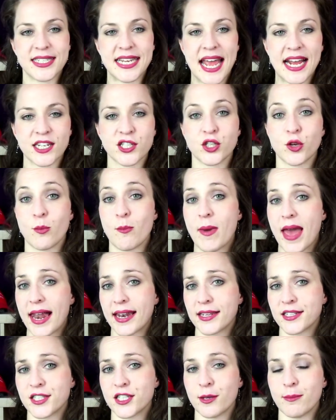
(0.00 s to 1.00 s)
tax to
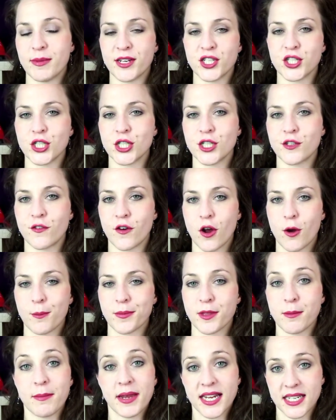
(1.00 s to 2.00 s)
balance emissions from
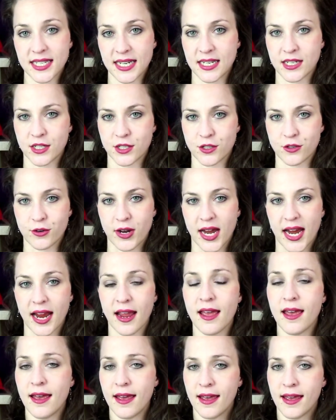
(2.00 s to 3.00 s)
the meat industry.
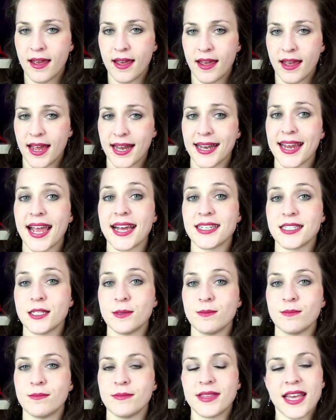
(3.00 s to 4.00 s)
And yet,
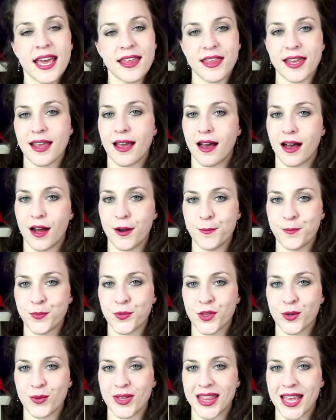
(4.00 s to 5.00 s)
there they are,
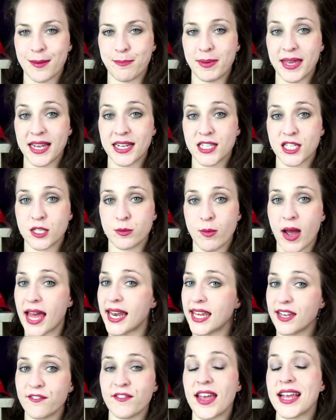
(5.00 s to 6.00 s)
with their big
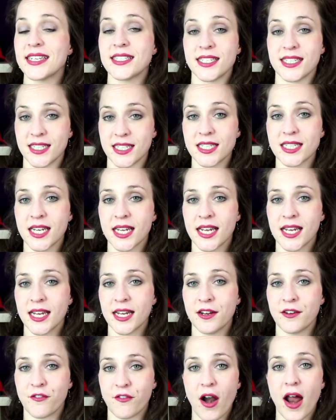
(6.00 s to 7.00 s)
smiling faces,
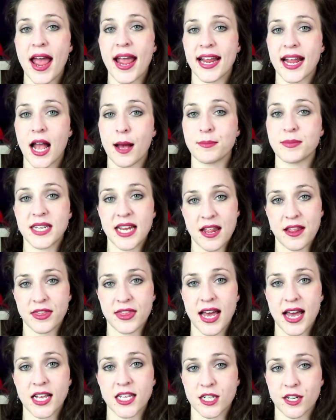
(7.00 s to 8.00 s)
frying up
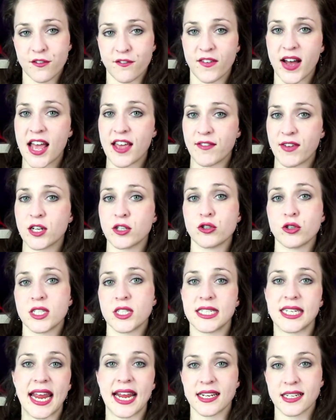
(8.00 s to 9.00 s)
10,500
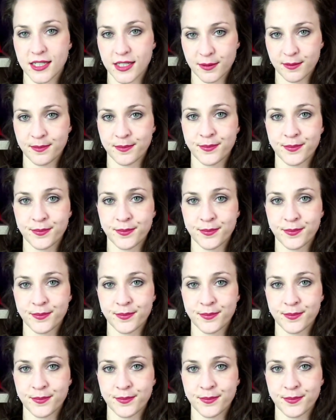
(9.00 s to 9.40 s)
steaks.